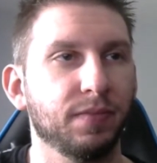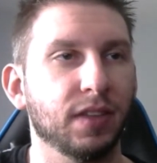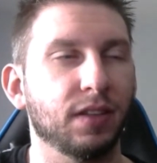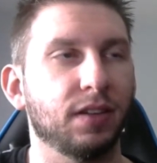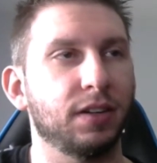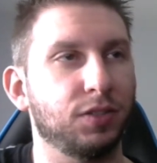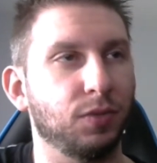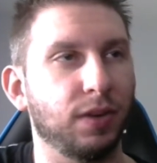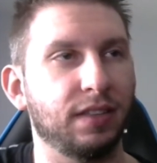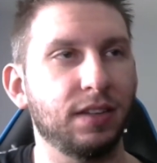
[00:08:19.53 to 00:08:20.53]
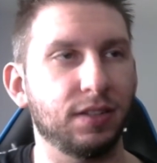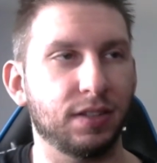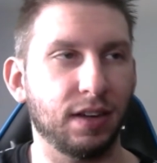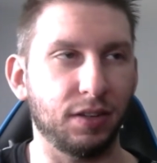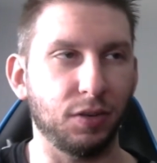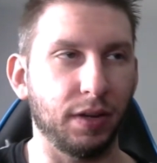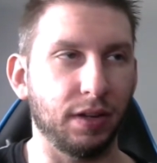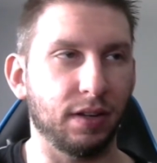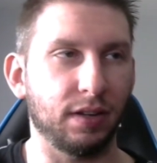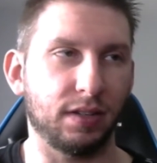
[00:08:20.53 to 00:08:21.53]
all right, so what I think is kind of going
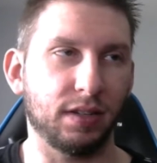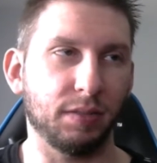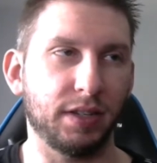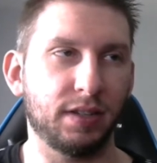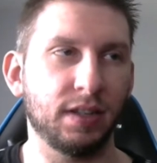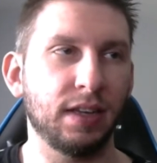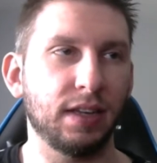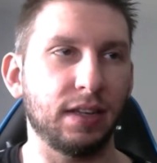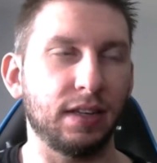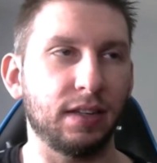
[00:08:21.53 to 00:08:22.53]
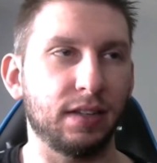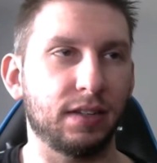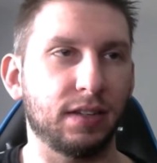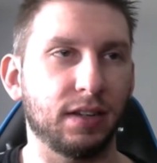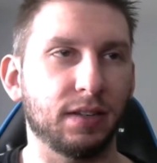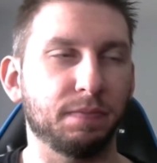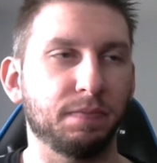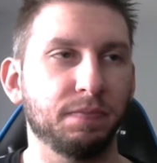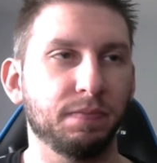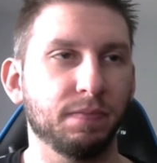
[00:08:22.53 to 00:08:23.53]
on in some of this is um,
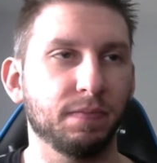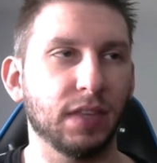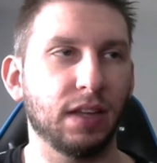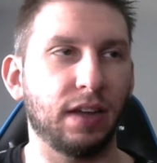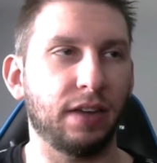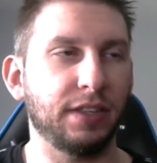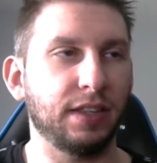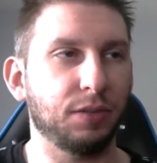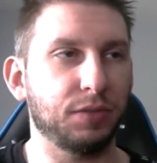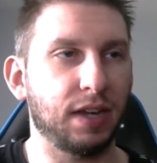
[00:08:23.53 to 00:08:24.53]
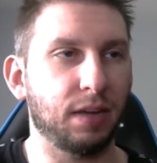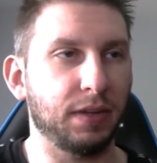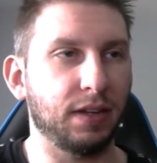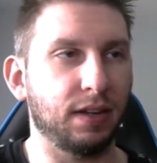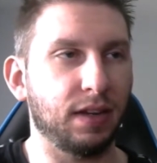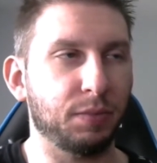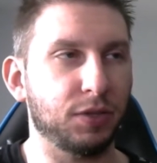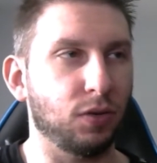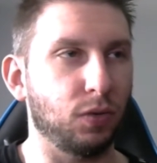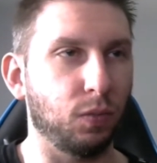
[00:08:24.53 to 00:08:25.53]
everything that was happening in
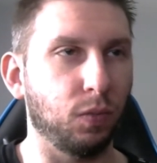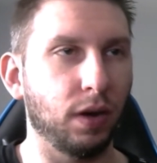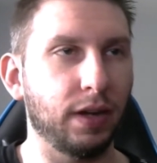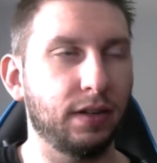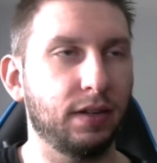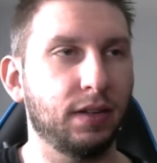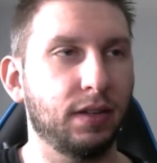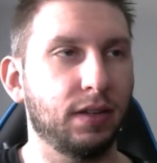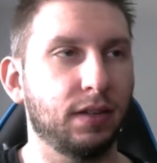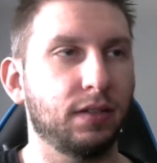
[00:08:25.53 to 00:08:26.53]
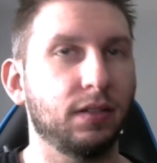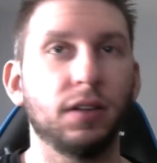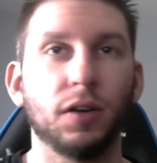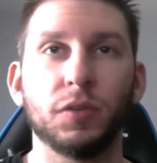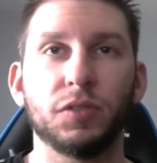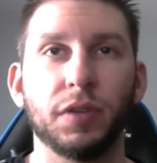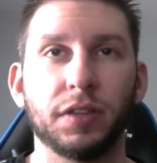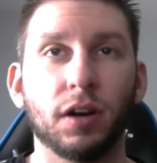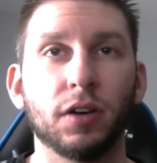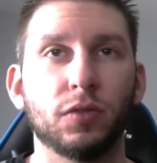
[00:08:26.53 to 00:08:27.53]
episode one, you know, was with
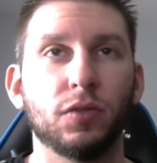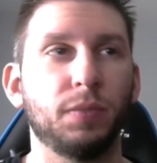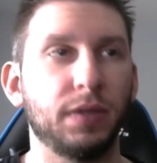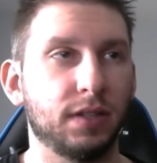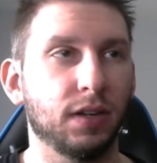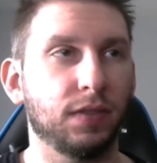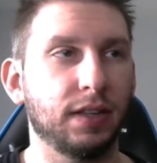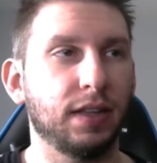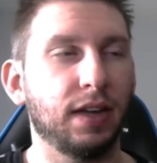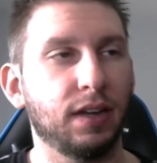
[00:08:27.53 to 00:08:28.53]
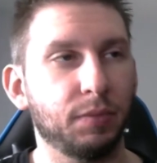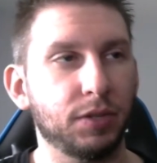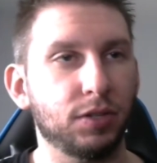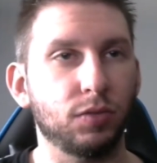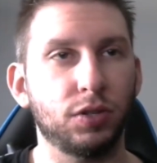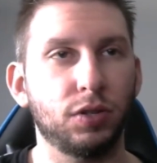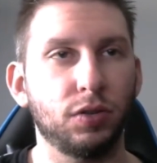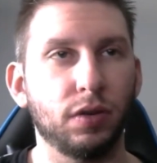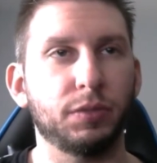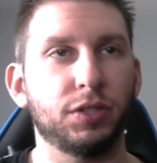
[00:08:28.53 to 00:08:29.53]
our group and stuff like that. Episode two,
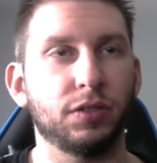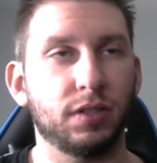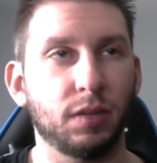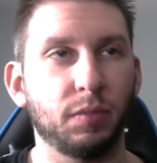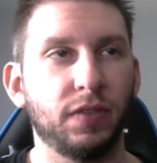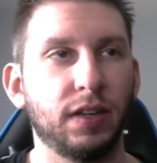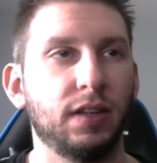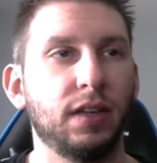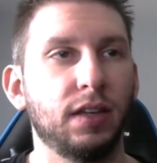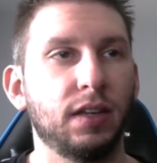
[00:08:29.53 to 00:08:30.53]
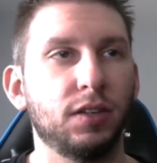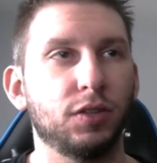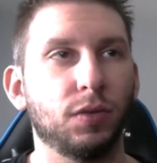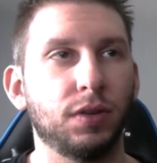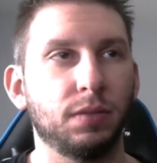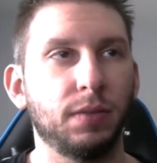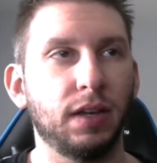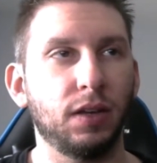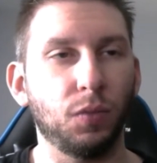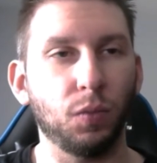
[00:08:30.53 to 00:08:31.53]
I'm sure some of it is going to be
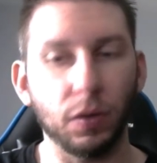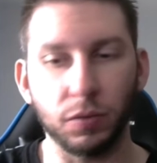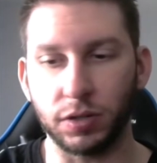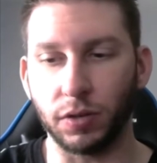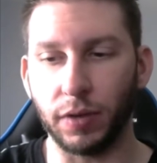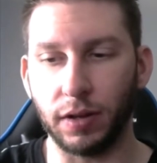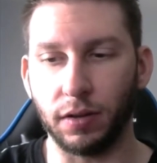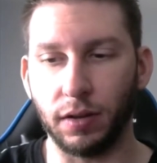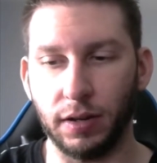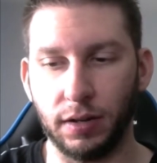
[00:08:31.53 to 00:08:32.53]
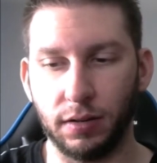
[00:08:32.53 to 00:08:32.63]
what was going on